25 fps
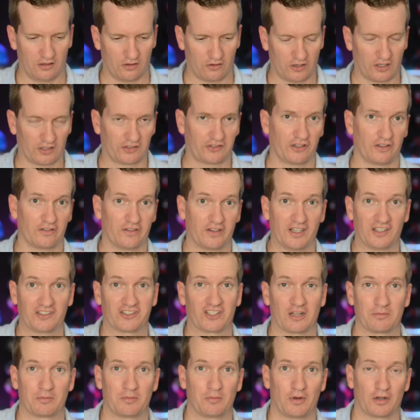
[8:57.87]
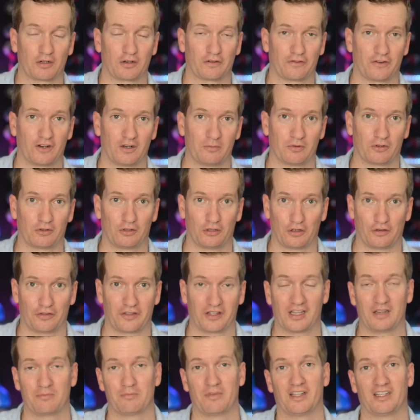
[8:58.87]
Alright, so the next type of microfiber cloth
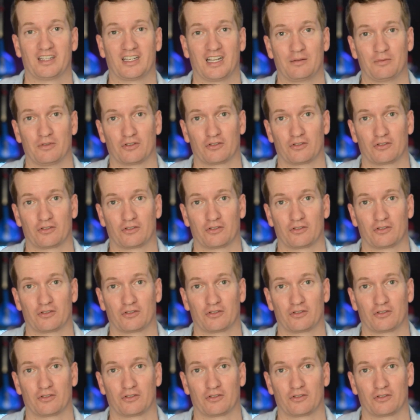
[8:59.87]
that you may come